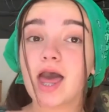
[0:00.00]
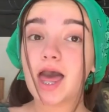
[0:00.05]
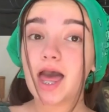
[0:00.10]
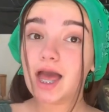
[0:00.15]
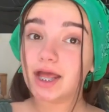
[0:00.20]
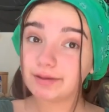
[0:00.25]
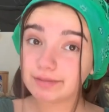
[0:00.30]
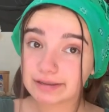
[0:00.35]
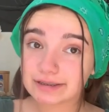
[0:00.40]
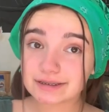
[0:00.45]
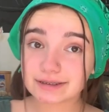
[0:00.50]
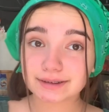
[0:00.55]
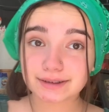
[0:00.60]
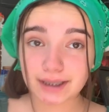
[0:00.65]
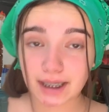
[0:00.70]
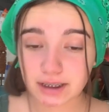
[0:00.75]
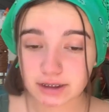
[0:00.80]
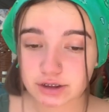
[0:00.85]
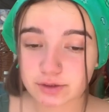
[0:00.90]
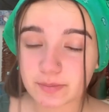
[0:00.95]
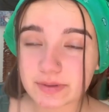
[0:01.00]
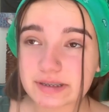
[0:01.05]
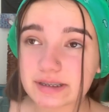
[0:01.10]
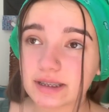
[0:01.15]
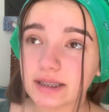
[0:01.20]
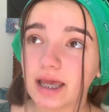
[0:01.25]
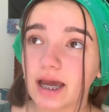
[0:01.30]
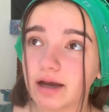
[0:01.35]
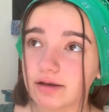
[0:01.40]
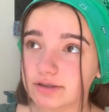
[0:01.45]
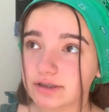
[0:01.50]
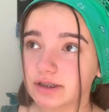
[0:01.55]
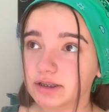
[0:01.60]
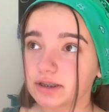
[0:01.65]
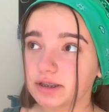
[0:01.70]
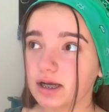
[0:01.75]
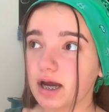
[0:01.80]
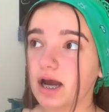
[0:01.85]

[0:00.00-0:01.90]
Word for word: anyways yeah so basically house sitting